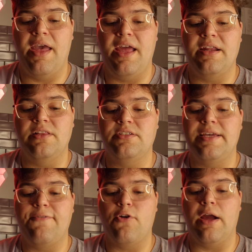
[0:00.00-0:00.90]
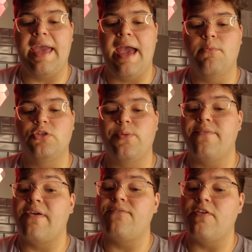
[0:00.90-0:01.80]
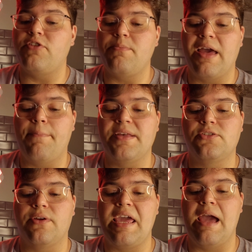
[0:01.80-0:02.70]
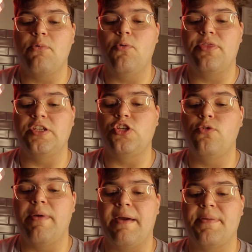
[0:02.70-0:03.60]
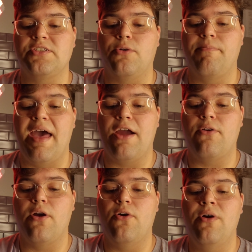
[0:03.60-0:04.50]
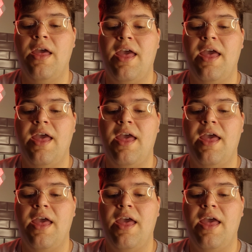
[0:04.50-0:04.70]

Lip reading: And it looks like for our cameras, we have a 50 megapixel camera with a 2 megapixel macro